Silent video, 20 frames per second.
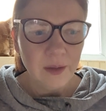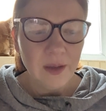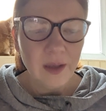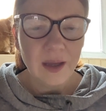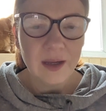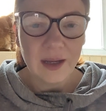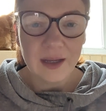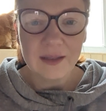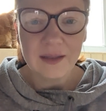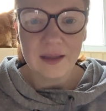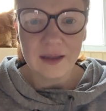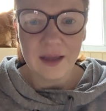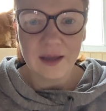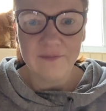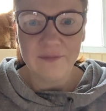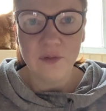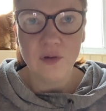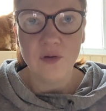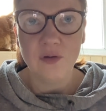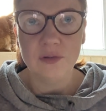And I like
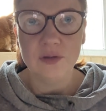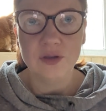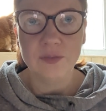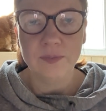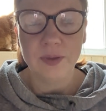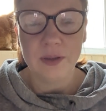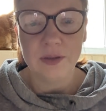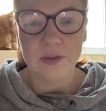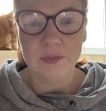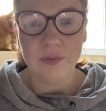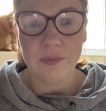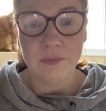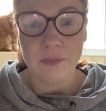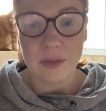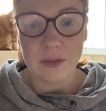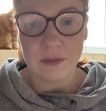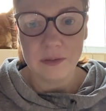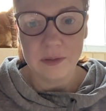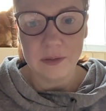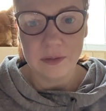having the collagen powder with
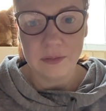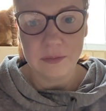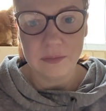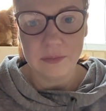milk